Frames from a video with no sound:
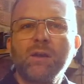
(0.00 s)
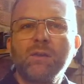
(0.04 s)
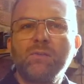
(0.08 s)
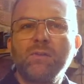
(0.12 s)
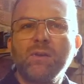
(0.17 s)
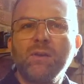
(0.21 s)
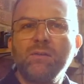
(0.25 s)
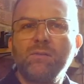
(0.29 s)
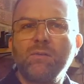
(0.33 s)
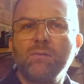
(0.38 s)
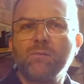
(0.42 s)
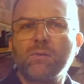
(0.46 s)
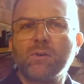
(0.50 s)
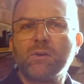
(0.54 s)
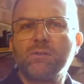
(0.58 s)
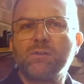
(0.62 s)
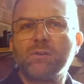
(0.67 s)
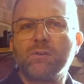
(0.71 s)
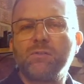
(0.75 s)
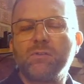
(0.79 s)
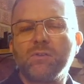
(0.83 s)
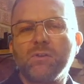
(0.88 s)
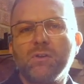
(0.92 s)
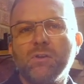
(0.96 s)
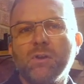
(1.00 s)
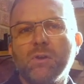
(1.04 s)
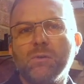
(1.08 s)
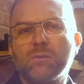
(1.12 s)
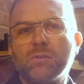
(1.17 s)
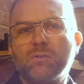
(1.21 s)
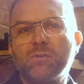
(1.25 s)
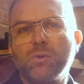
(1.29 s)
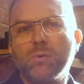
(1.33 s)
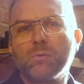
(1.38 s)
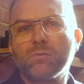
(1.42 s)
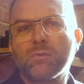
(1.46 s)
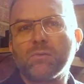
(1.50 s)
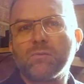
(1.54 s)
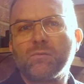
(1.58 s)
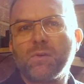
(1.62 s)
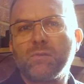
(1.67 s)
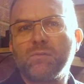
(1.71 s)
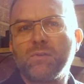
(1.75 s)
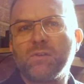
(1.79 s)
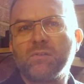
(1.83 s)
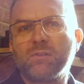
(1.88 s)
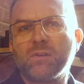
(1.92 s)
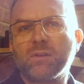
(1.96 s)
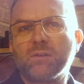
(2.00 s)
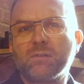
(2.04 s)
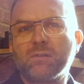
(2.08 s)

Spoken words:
These inverters use a 250